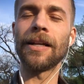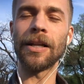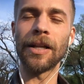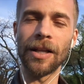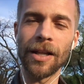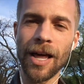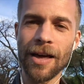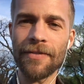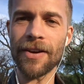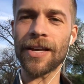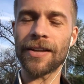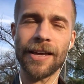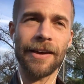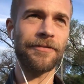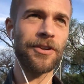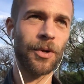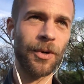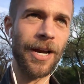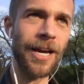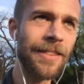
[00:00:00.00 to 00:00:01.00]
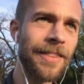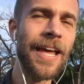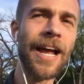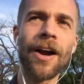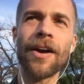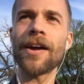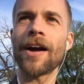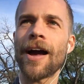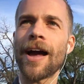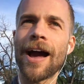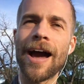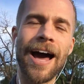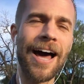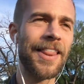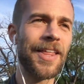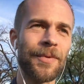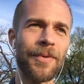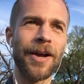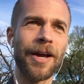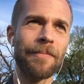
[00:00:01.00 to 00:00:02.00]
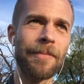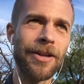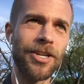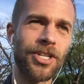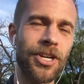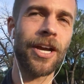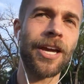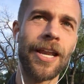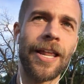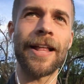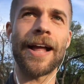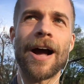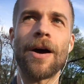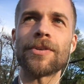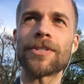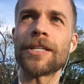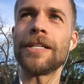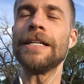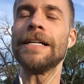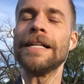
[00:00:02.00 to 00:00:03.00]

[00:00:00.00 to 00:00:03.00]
Love it. If you're in the area, I highly recommend checking it out.